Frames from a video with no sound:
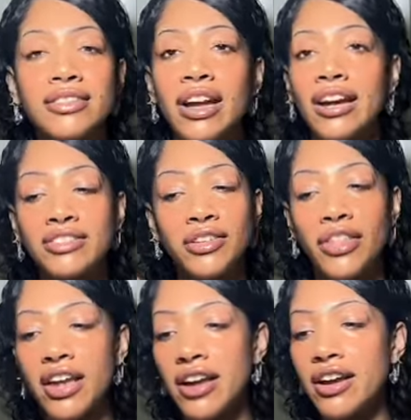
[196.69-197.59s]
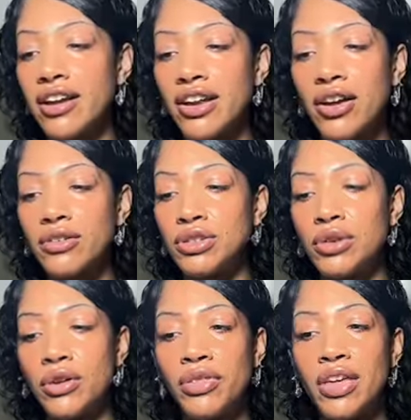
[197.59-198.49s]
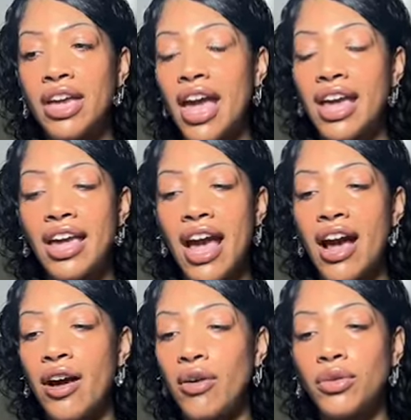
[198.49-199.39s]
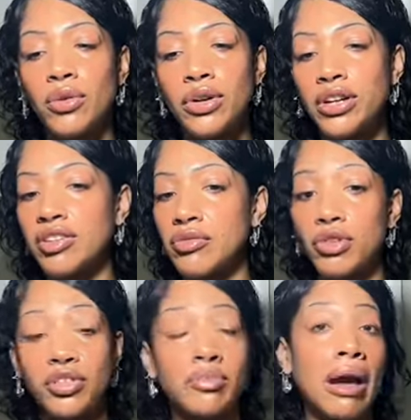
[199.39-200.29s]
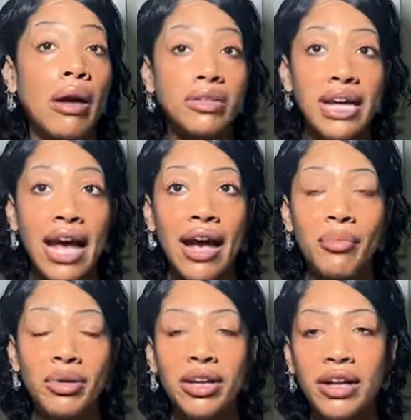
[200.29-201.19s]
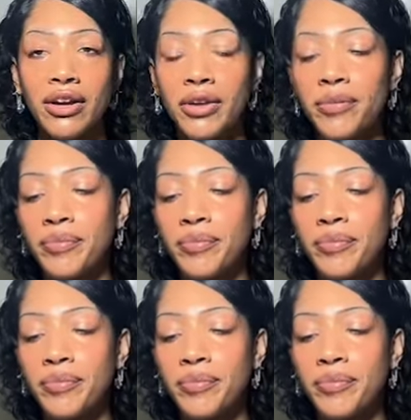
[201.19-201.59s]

You guys are there, you know, doing your thing, hanging out, or it's, it's about to happen here.